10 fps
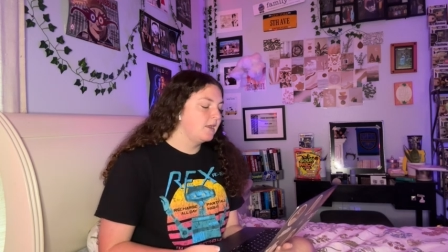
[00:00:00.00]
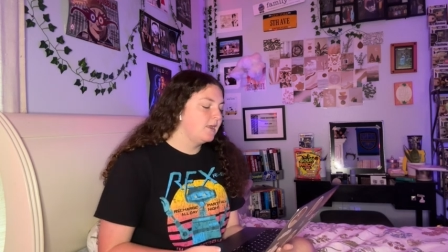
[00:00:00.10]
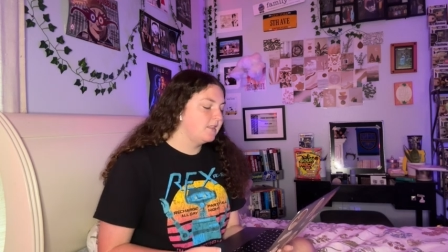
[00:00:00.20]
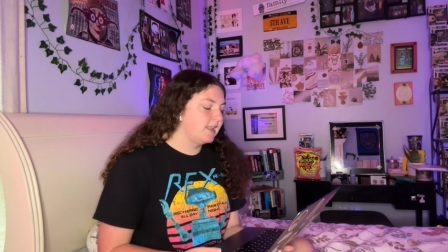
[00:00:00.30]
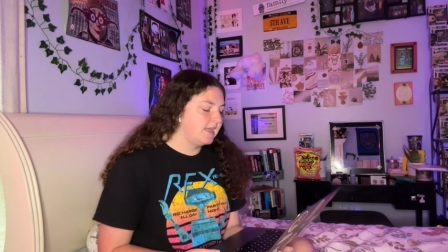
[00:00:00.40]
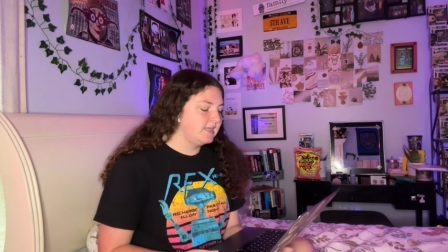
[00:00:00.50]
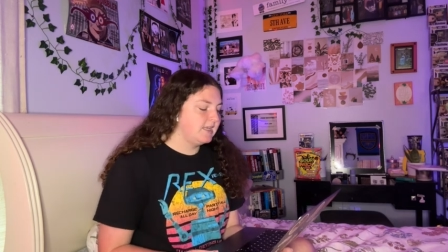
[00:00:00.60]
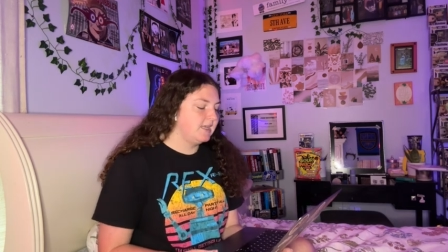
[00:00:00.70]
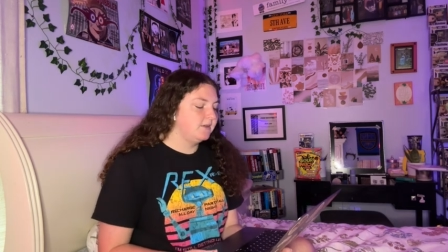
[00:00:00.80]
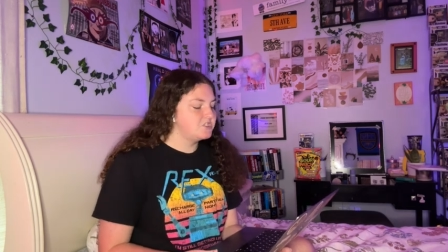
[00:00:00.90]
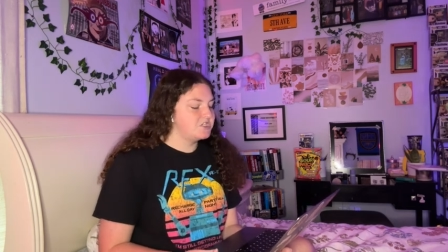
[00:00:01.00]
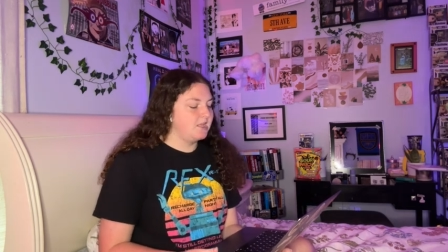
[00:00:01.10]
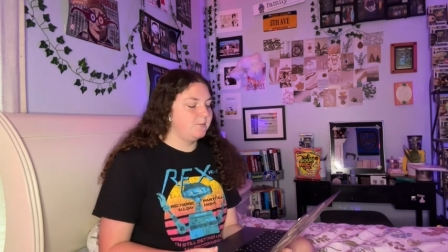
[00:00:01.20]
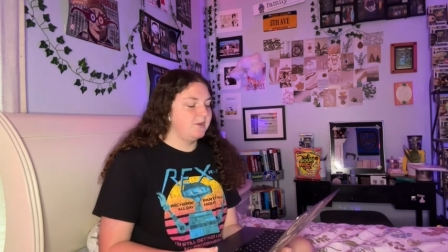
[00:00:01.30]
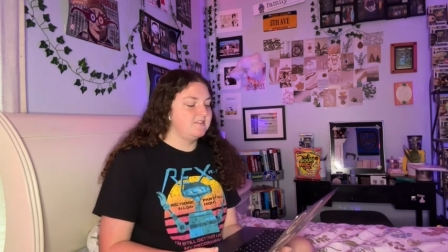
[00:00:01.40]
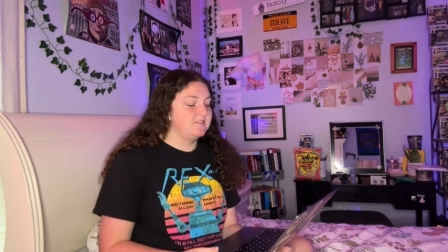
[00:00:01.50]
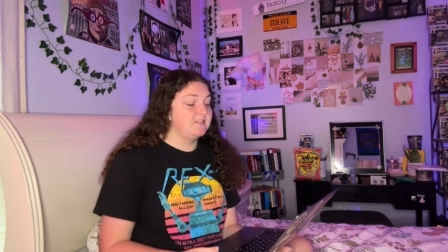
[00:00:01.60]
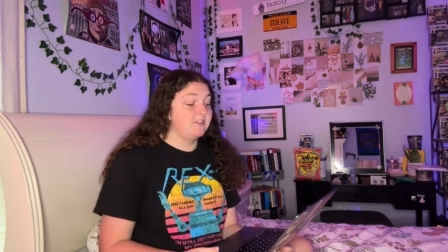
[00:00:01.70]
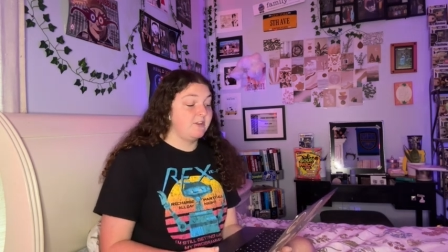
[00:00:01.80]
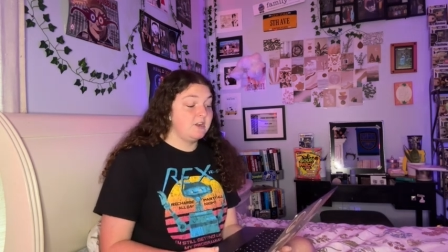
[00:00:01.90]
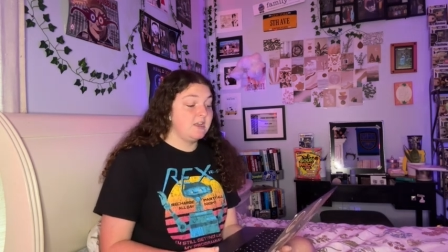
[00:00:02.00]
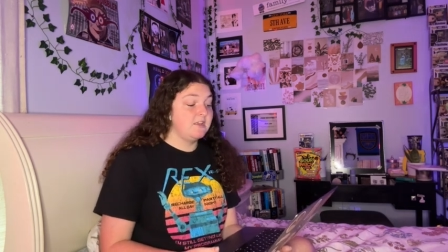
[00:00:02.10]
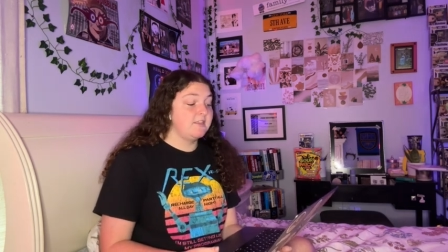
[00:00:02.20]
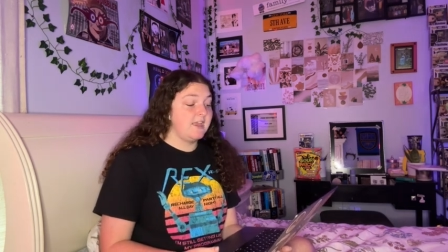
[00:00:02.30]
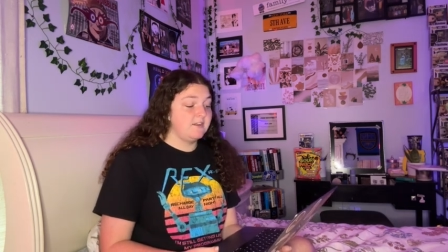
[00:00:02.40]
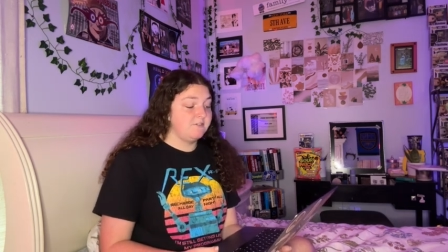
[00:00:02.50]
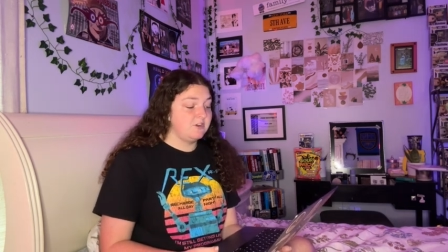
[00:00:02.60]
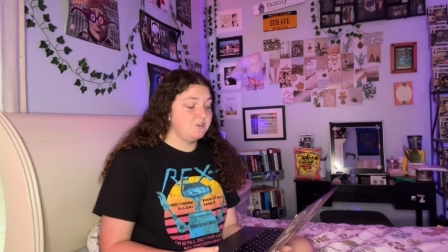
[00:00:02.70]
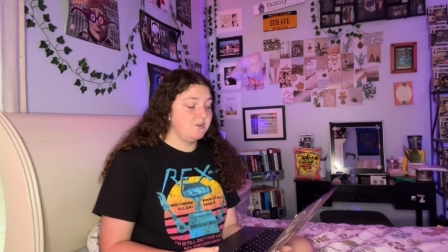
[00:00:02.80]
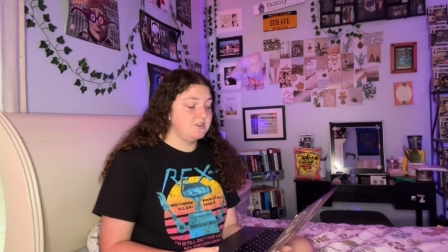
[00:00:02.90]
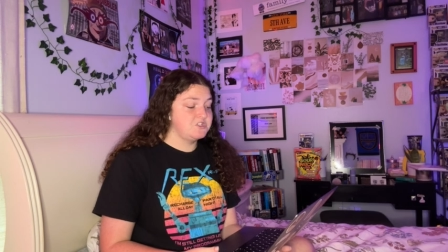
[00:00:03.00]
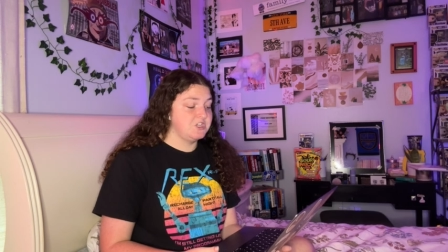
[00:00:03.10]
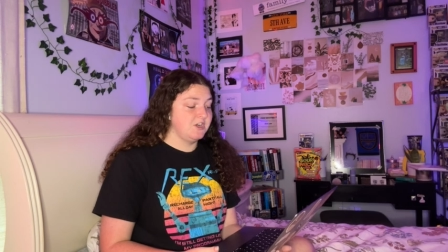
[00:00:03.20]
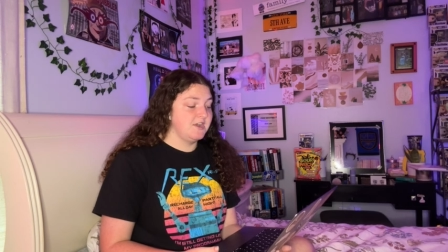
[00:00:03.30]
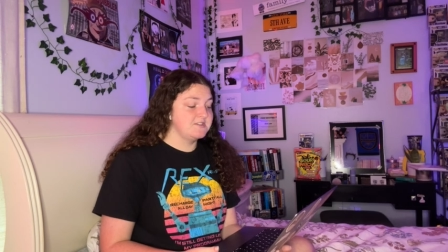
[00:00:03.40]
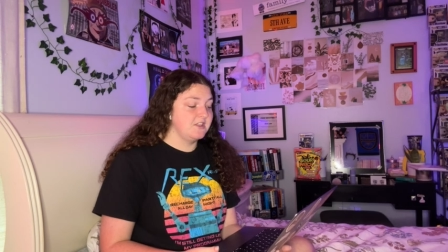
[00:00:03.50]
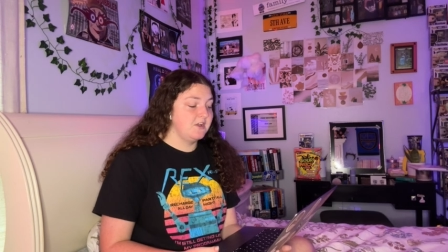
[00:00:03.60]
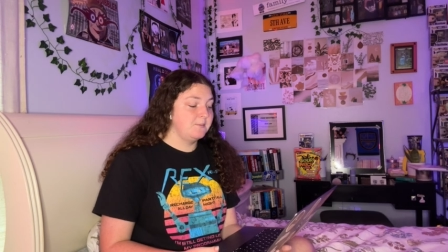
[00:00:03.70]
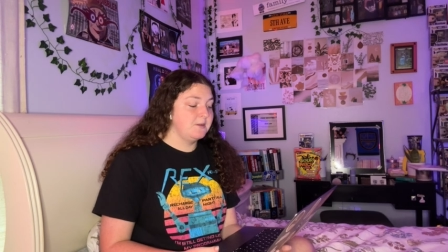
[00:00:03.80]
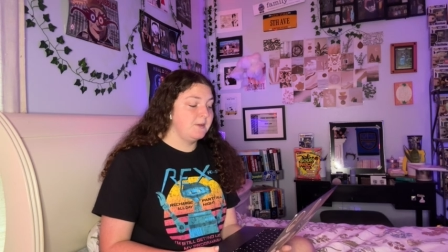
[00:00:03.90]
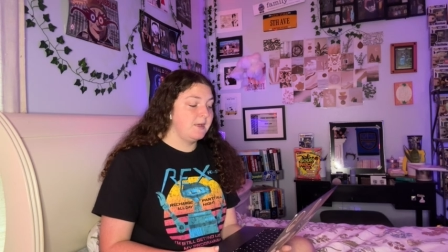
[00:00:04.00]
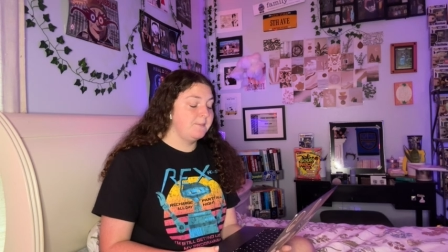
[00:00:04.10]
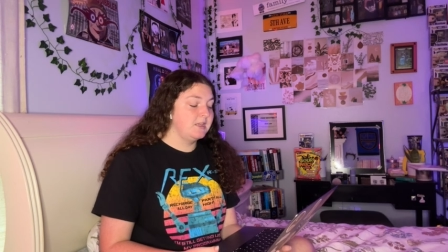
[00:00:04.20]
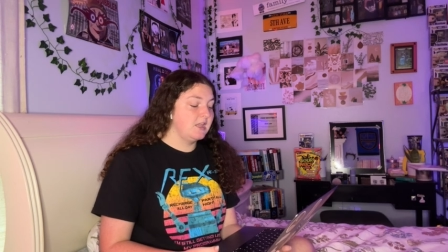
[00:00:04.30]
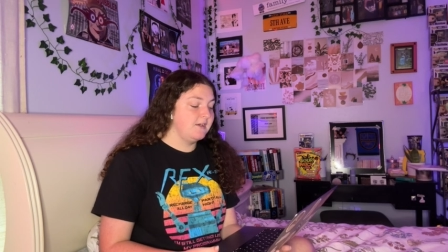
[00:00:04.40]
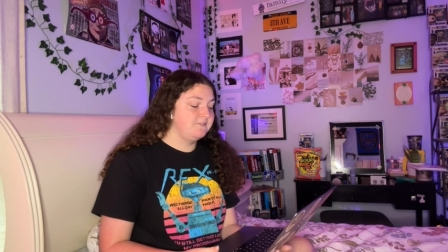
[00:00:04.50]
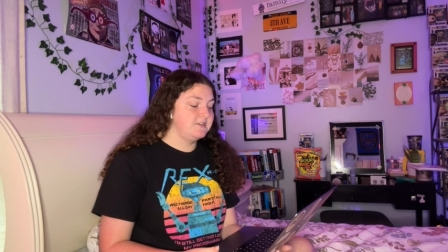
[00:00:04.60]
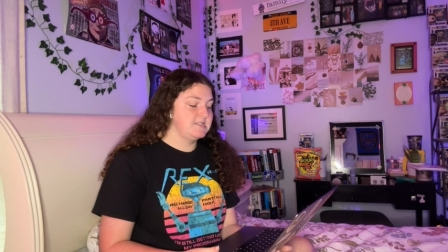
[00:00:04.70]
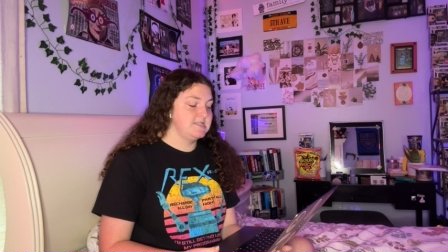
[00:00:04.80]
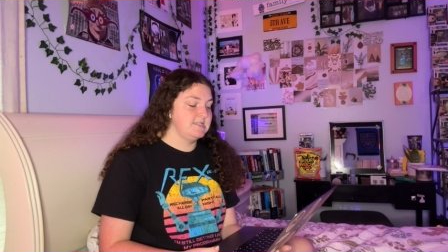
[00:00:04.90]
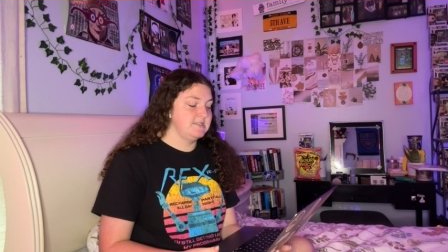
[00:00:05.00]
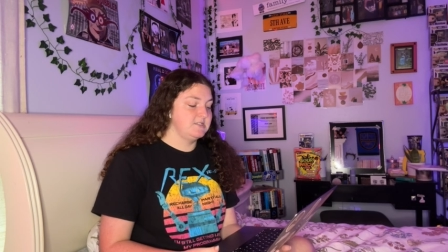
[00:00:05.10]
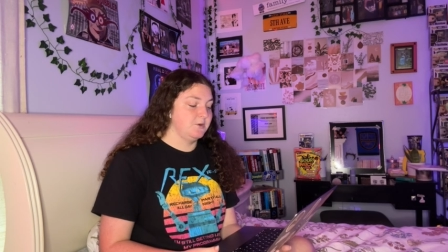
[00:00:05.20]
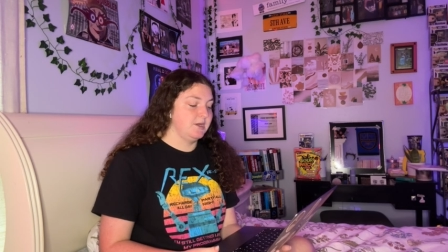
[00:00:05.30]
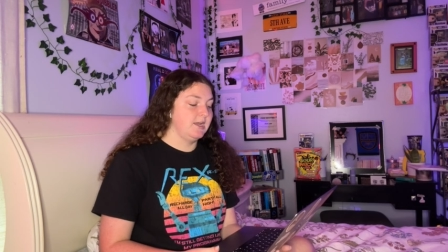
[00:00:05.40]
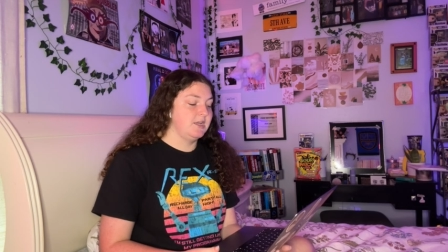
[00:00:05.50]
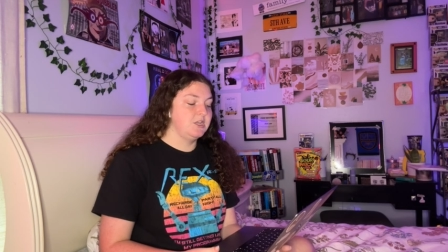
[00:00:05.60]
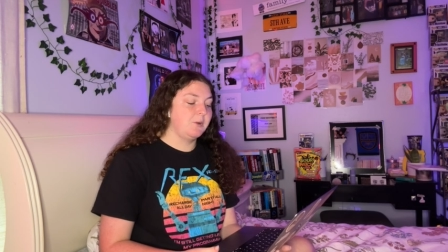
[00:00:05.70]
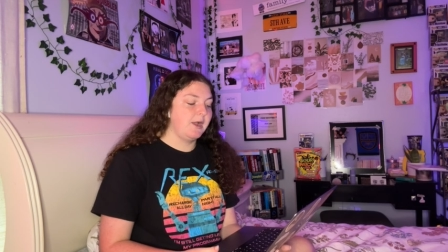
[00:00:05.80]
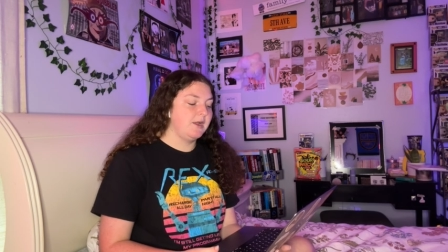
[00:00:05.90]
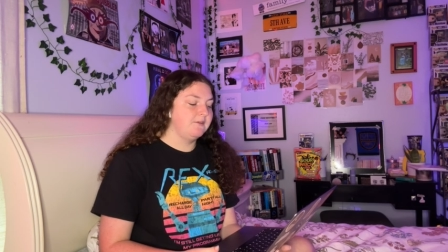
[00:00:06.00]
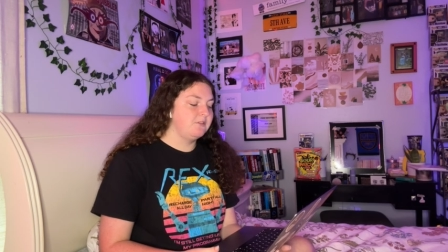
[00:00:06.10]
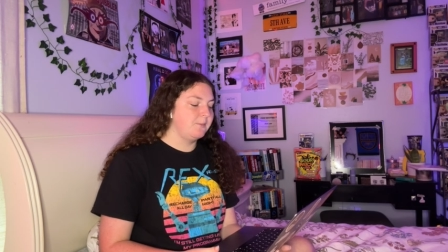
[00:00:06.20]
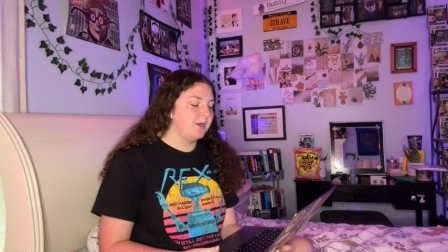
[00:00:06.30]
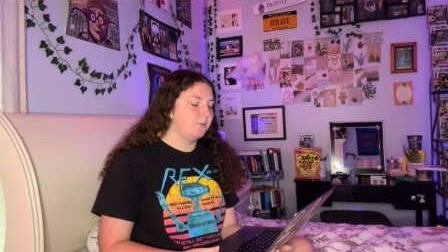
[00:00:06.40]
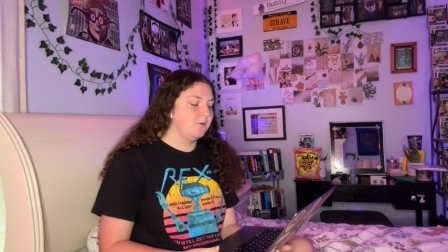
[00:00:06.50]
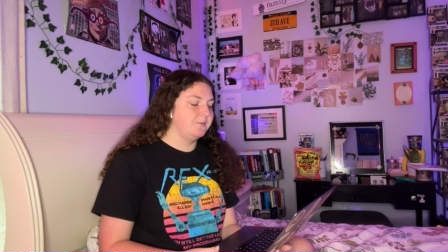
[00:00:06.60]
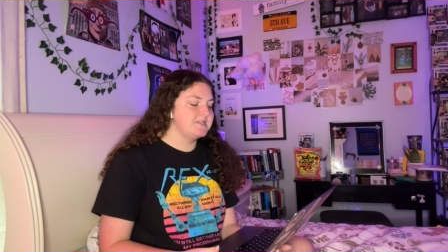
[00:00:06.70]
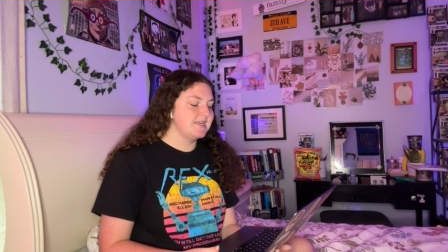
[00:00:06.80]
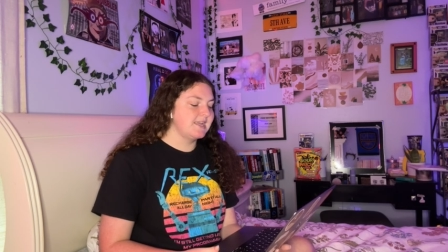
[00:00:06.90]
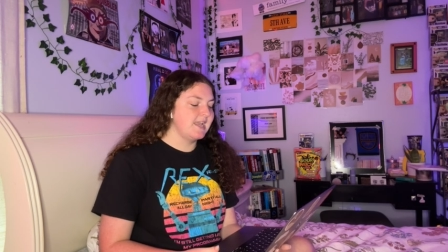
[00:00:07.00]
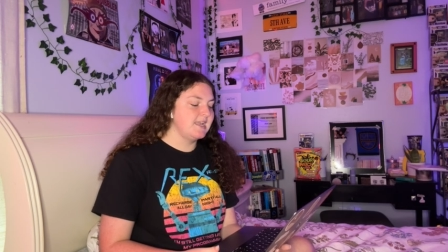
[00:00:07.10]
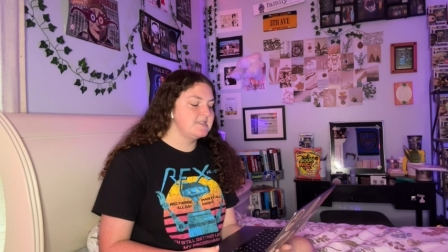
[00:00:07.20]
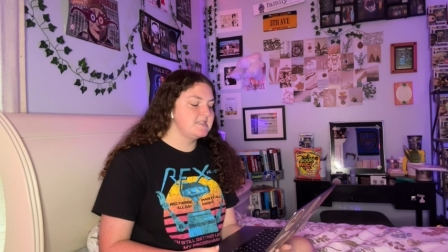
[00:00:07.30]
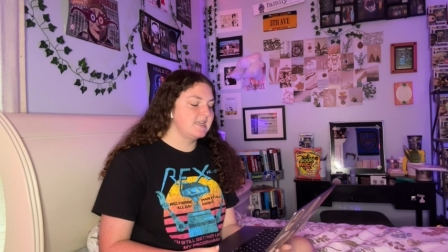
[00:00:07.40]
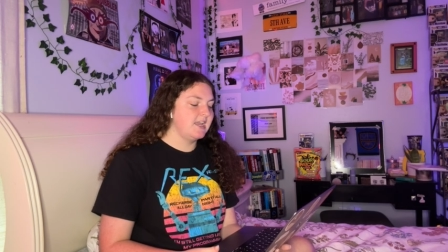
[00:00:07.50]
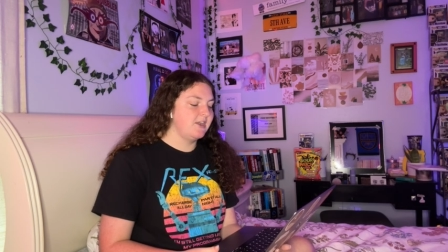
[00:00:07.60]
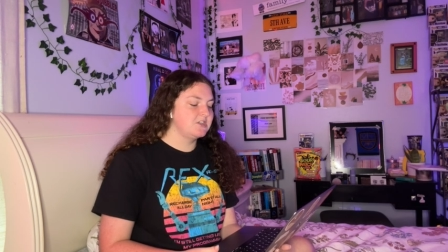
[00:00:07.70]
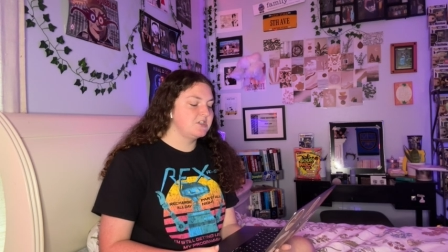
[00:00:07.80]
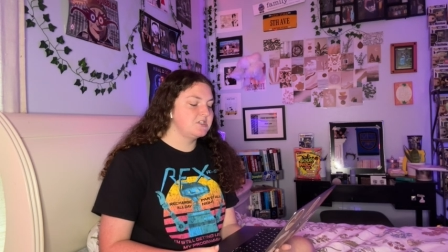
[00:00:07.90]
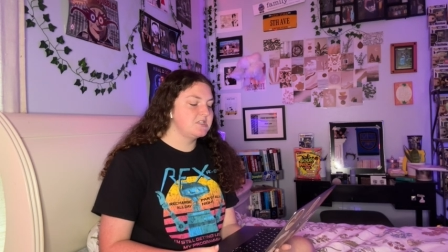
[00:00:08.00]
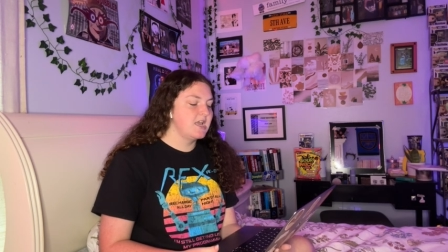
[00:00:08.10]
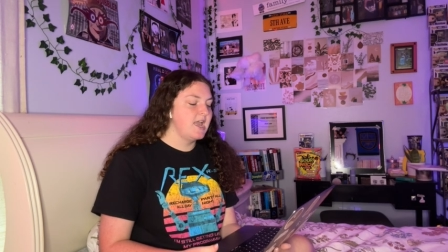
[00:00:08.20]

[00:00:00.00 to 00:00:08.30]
The Lion King, which celebrates its 30th anniversary this year, has long been a beloved Disney story. A new area of the park will be dedicated to the characters